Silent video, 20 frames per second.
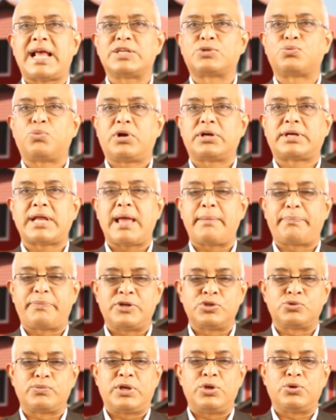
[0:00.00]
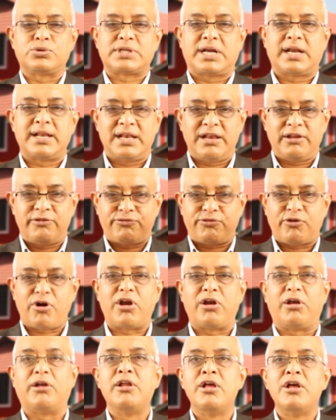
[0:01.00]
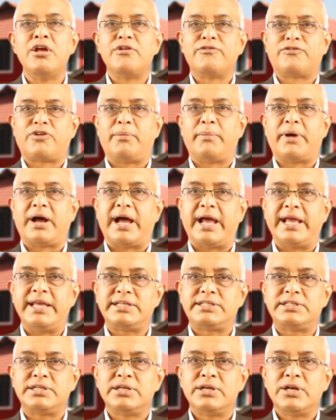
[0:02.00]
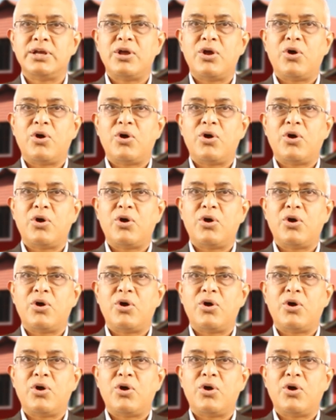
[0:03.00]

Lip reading: as what happens when you suddenly fall from a height